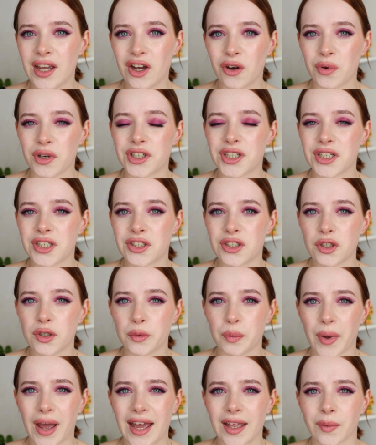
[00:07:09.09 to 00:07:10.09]
which is too
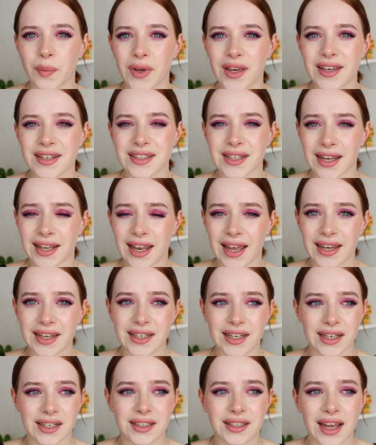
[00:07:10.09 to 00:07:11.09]
bad because I like
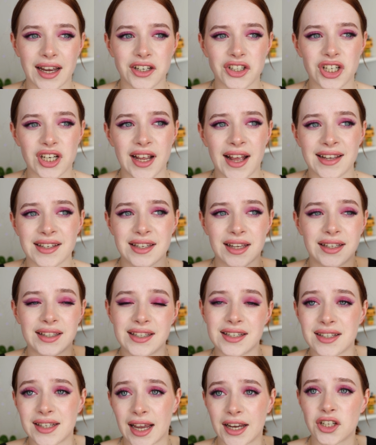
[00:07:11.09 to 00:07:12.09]
that it actually has like
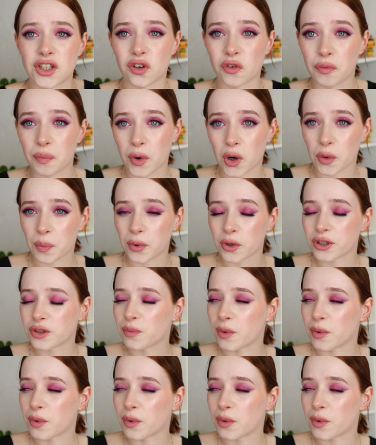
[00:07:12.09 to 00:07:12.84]
this section of purples.